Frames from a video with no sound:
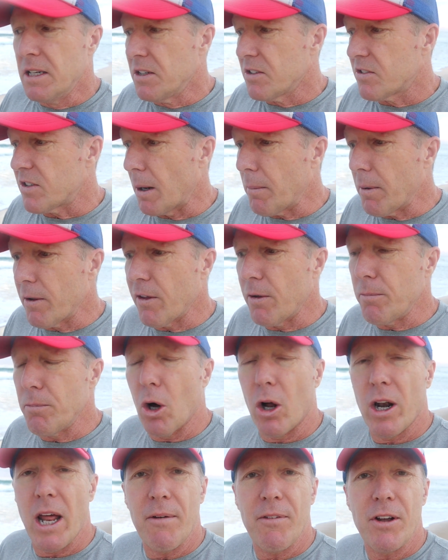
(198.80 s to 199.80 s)
some of them
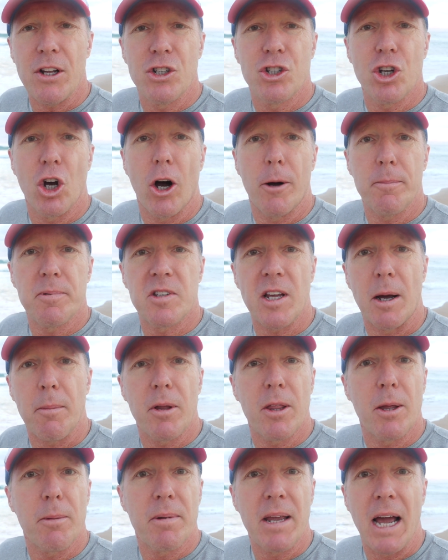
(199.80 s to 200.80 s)
not having jobs,
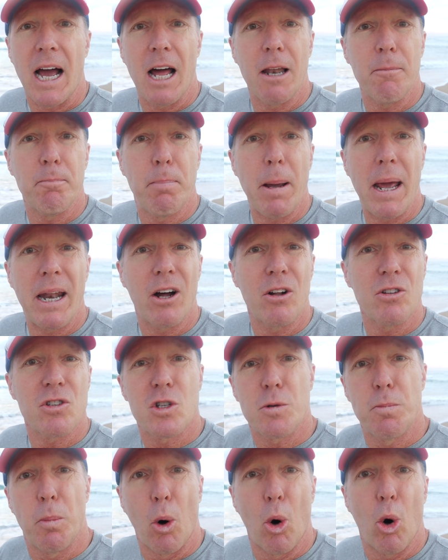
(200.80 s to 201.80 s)
some of them can't bet on
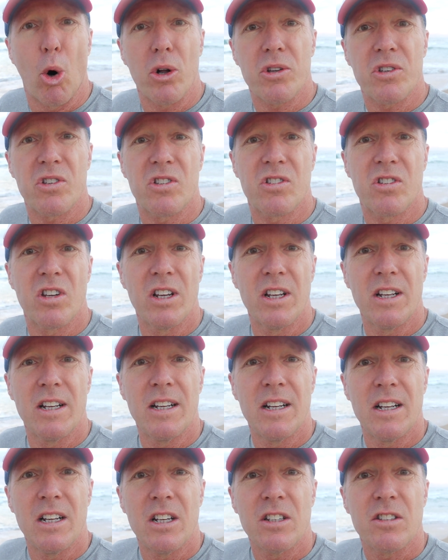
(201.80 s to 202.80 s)
sports,
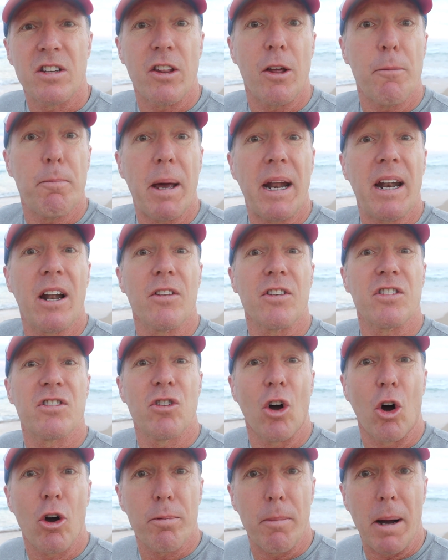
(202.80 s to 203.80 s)
so they bet on the
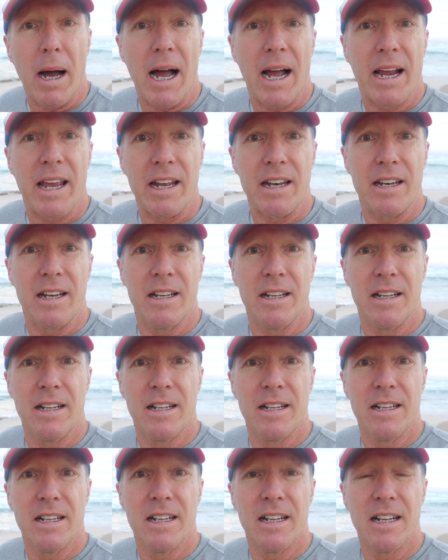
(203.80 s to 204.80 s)
stock market.
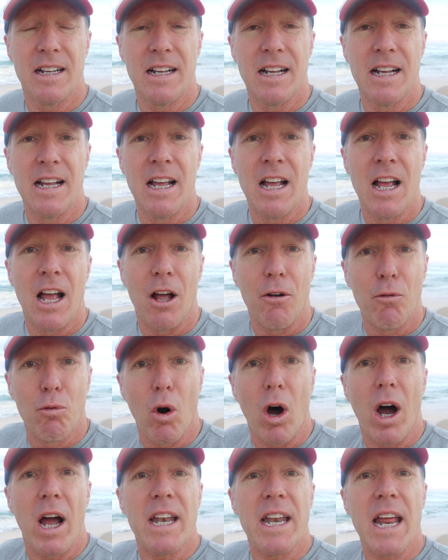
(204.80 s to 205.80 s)
And
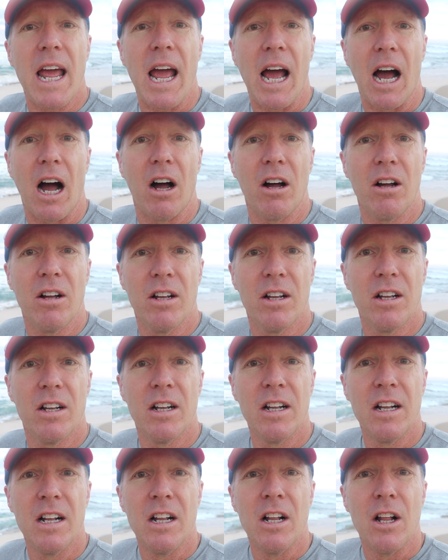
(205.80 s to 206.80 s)
right now,
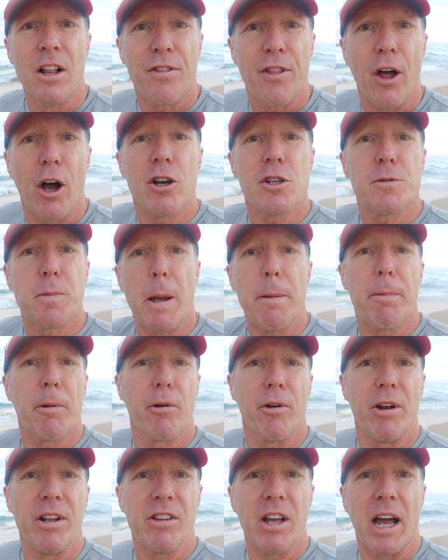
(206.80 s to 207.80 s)
those
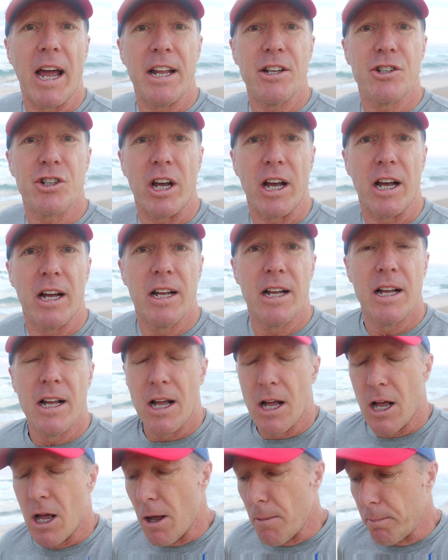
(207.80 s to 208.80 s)
people are in danger
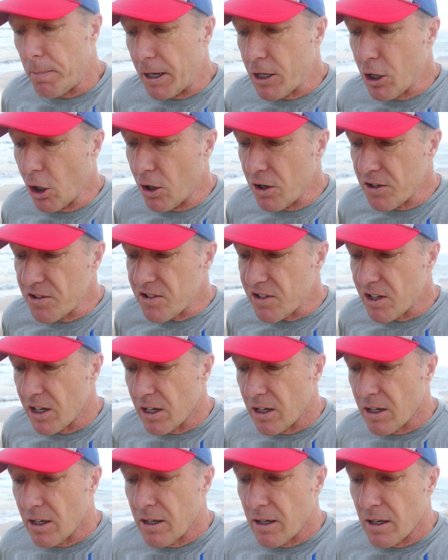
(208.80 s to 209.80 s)
because
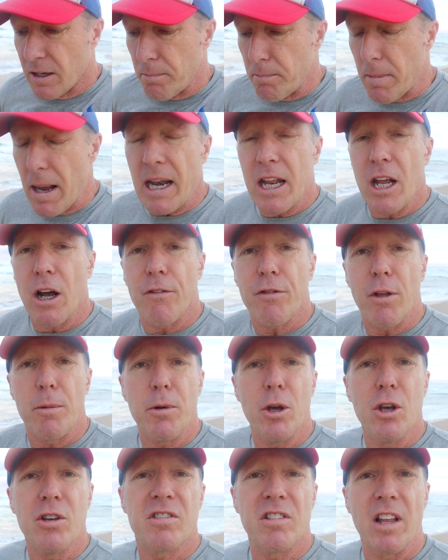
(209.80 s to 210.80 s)
many of
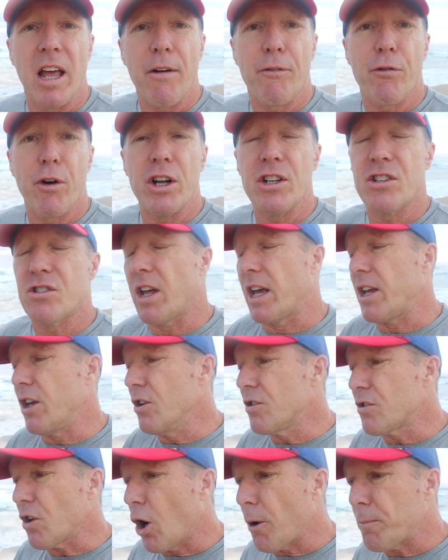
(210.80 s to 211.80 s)
them use leverage, they
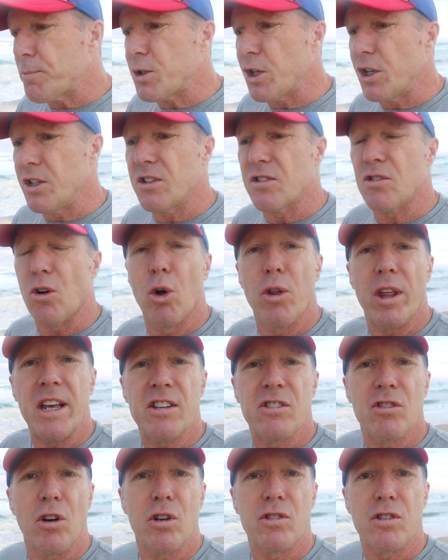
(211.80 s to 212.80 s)
use options, all
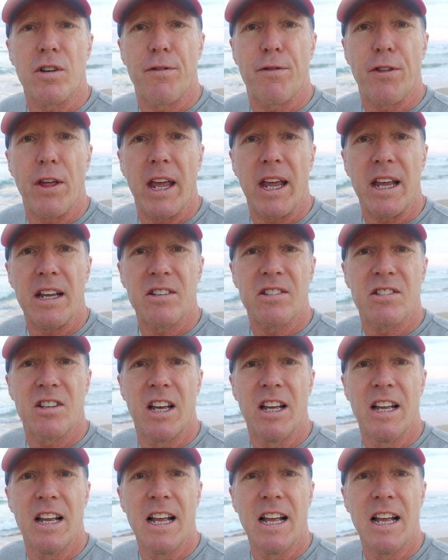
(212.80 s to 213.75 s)
these sorts of things.